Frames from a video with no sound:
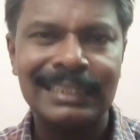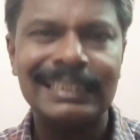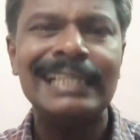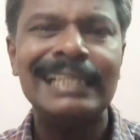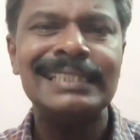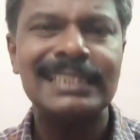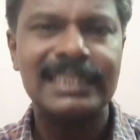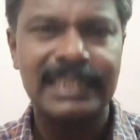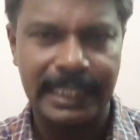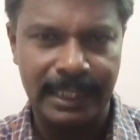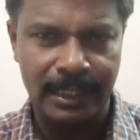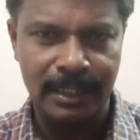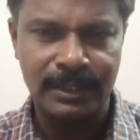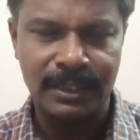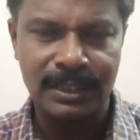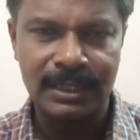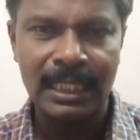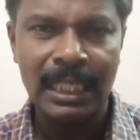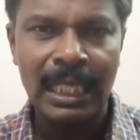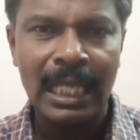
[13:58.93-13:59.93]
Then
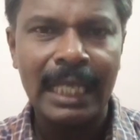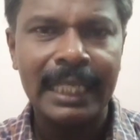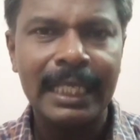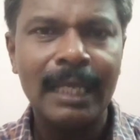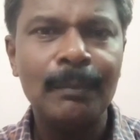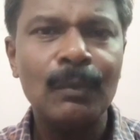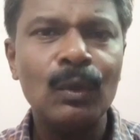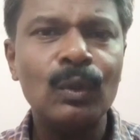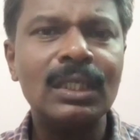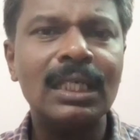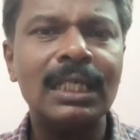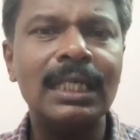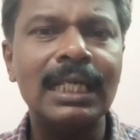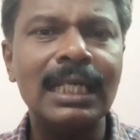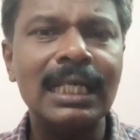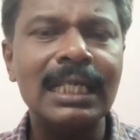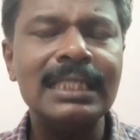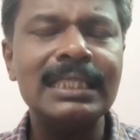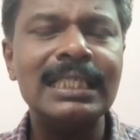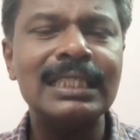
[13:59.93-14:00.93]
sales, amount
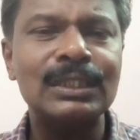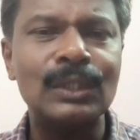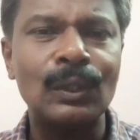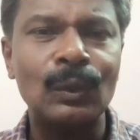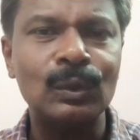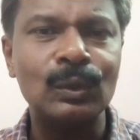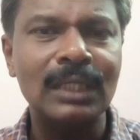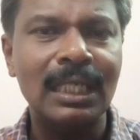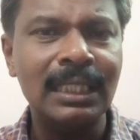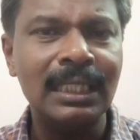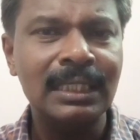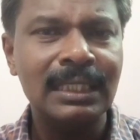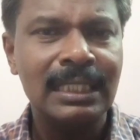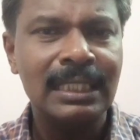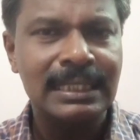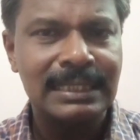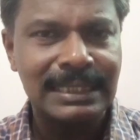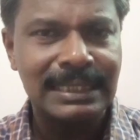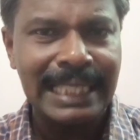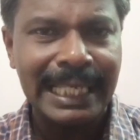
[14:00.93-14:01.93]
earned through the
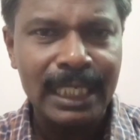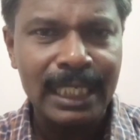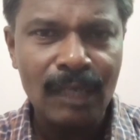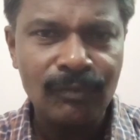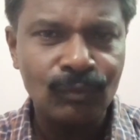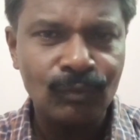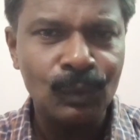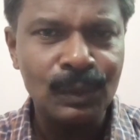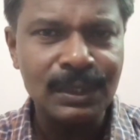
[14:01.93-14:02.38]
sale of